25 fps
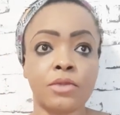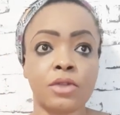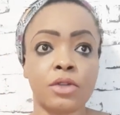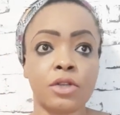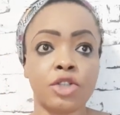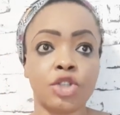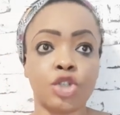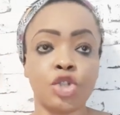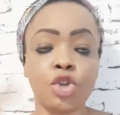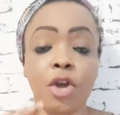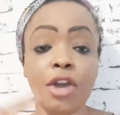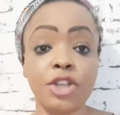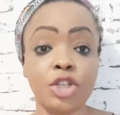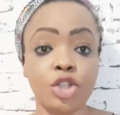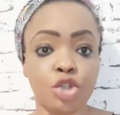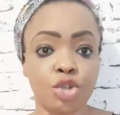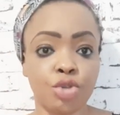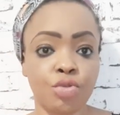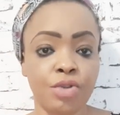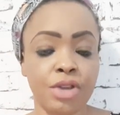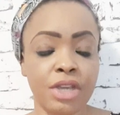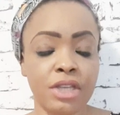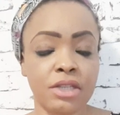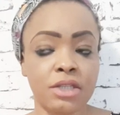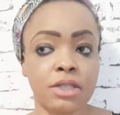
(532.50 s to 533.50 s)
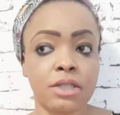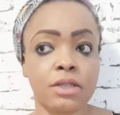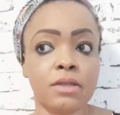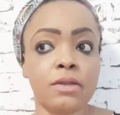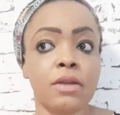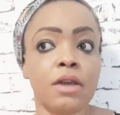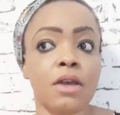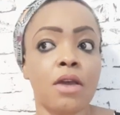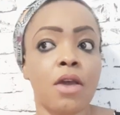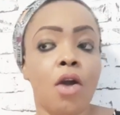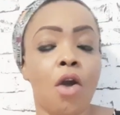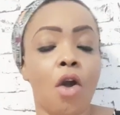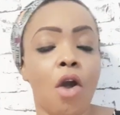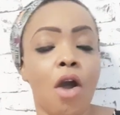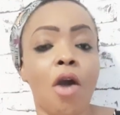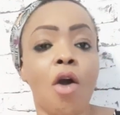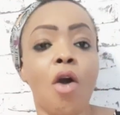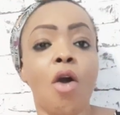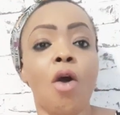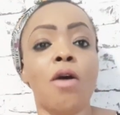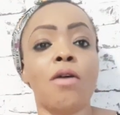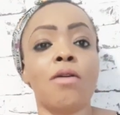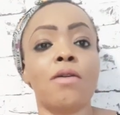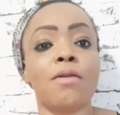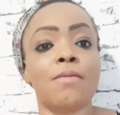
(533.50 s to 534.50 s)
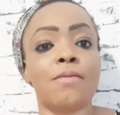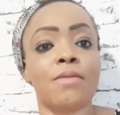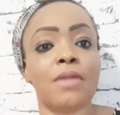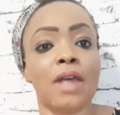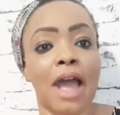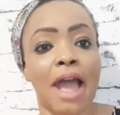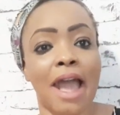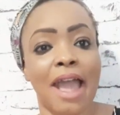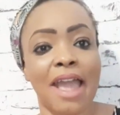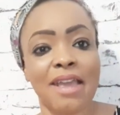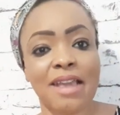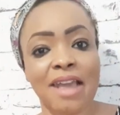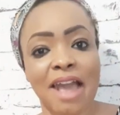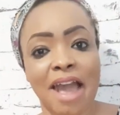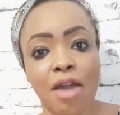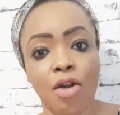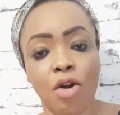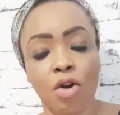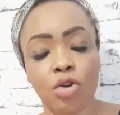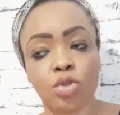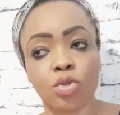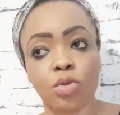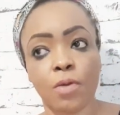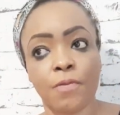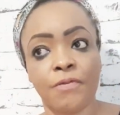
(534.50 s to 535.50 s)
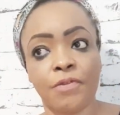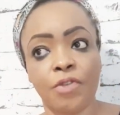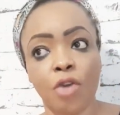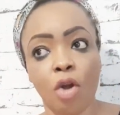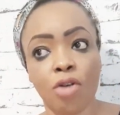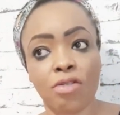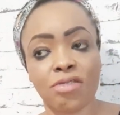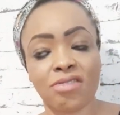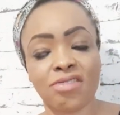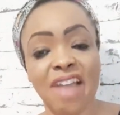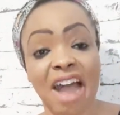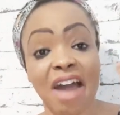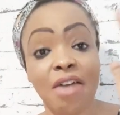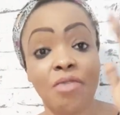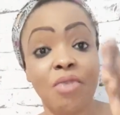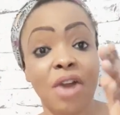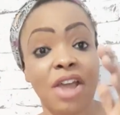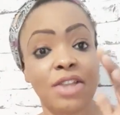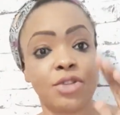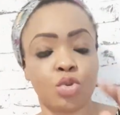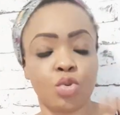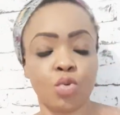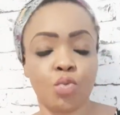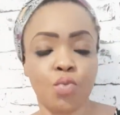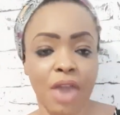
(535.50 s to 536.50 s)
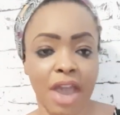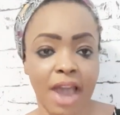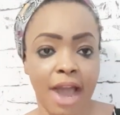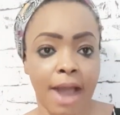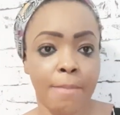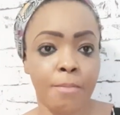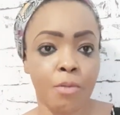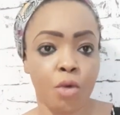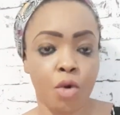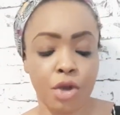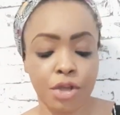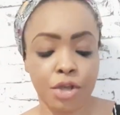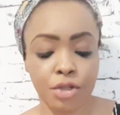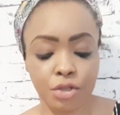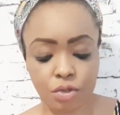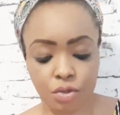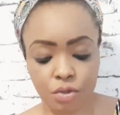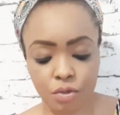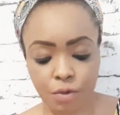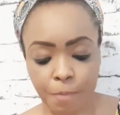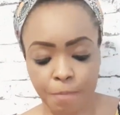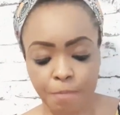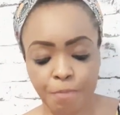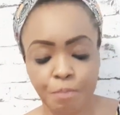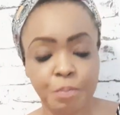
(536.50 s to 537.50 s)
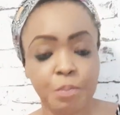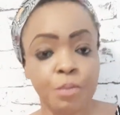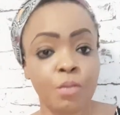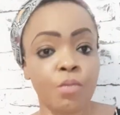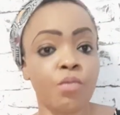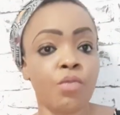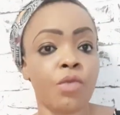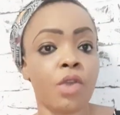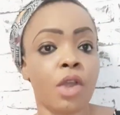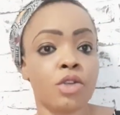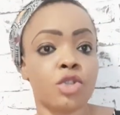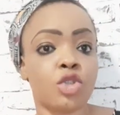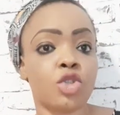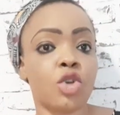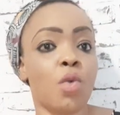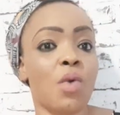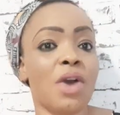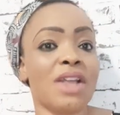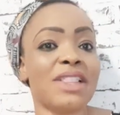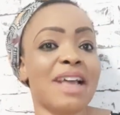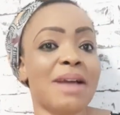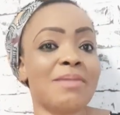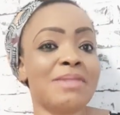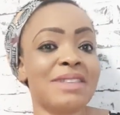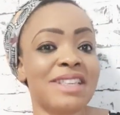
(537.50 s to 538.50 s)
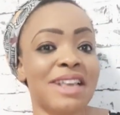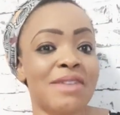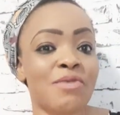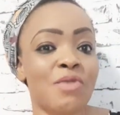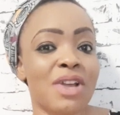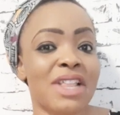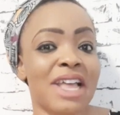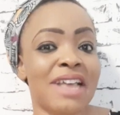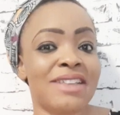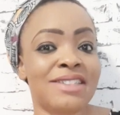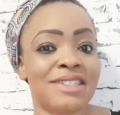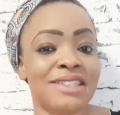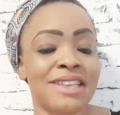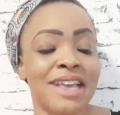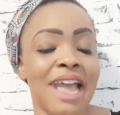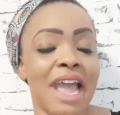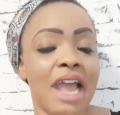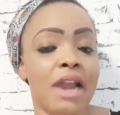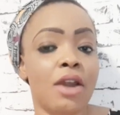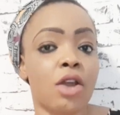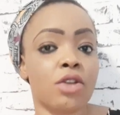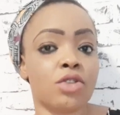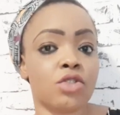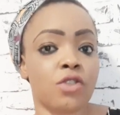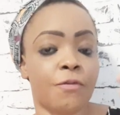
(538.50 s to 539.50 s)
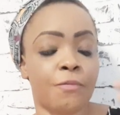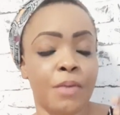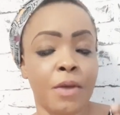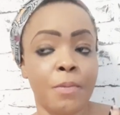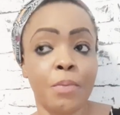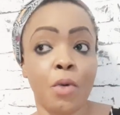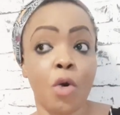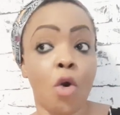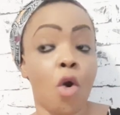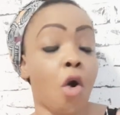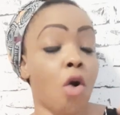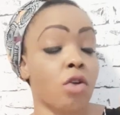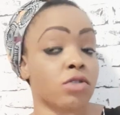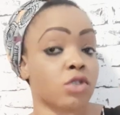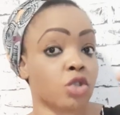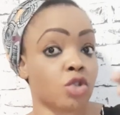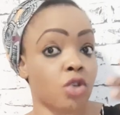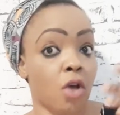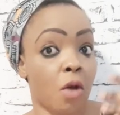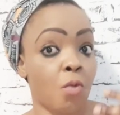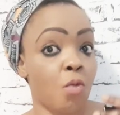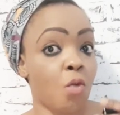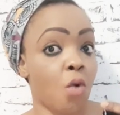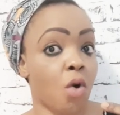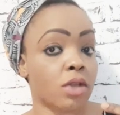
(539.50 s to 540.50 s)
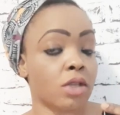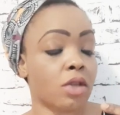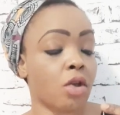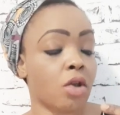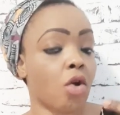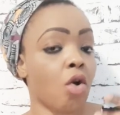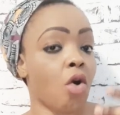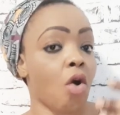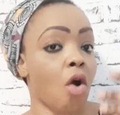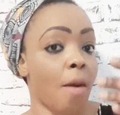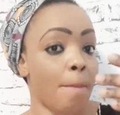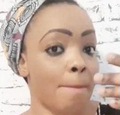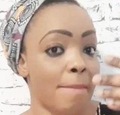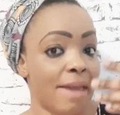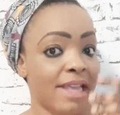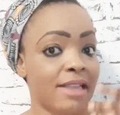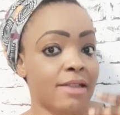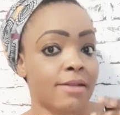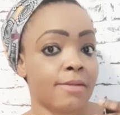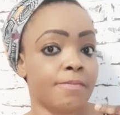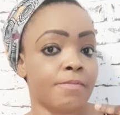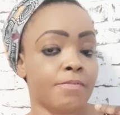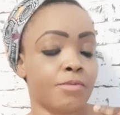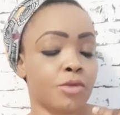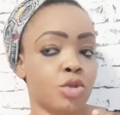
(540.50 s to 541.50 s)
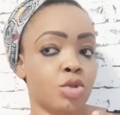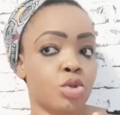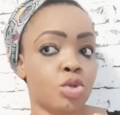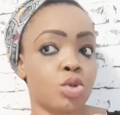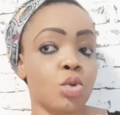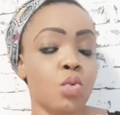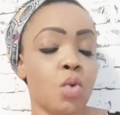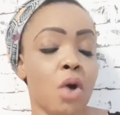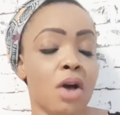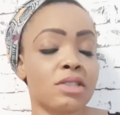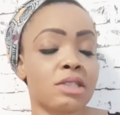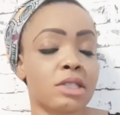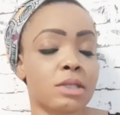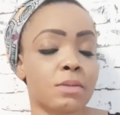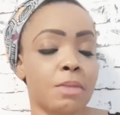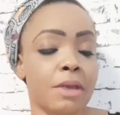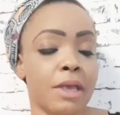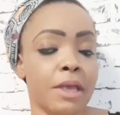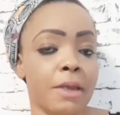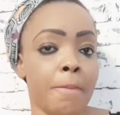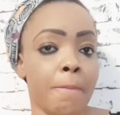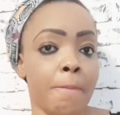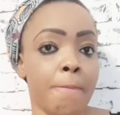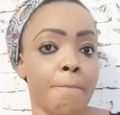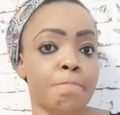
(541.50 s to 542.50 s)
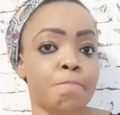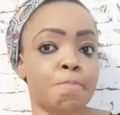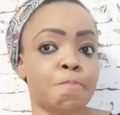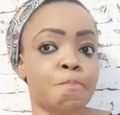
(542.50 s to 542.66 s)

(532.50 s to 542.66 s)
showing trees, or I also vlog direct to where I'm going to. So when I see a lot of people or someone coming towards me,